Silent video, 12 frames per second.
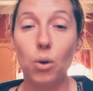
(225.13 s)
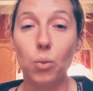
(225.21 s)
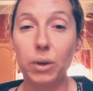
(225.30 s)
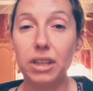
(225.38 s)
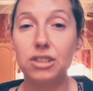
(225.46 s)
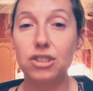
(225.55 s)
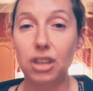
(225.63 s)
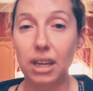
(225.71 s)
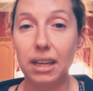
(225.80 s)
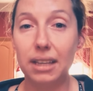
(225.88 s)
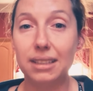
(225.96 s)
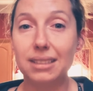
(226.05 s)
which
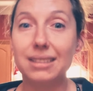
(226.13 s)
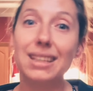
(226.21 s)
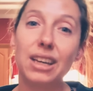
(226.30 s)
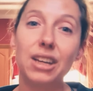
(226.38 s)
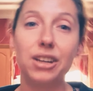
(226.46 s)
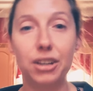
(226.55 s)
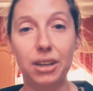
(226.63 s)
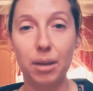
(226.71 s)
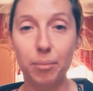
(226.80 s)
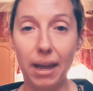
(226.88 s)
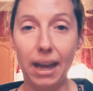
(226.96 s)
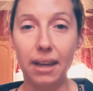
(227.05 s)
is good
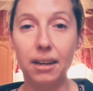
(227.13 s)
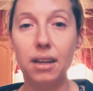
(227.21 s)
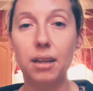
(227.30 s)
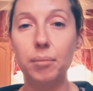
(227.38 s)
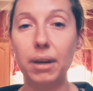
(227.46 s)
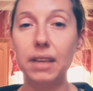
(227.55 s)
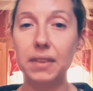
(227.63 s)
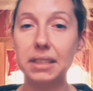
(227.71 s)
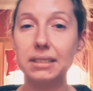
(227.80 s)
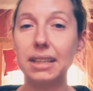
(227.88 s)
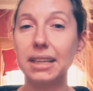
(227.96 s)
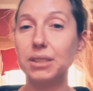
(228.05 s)
and bad, but in
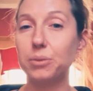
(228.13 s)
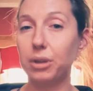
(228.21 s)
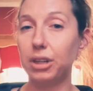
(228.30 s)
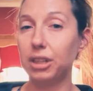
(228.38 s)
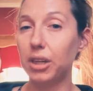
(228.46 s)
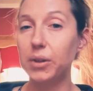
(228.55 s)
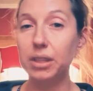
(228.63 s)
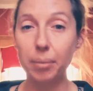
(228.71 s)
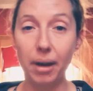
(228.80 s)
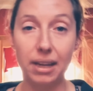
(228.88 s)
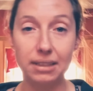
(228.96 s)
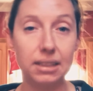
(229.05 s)
this case we're going to go with the
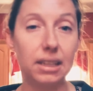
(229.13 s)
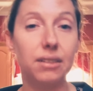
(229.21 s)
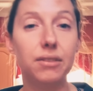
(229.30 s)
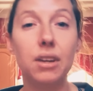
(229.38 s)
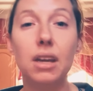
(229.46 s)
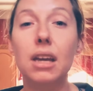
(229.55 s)
positive.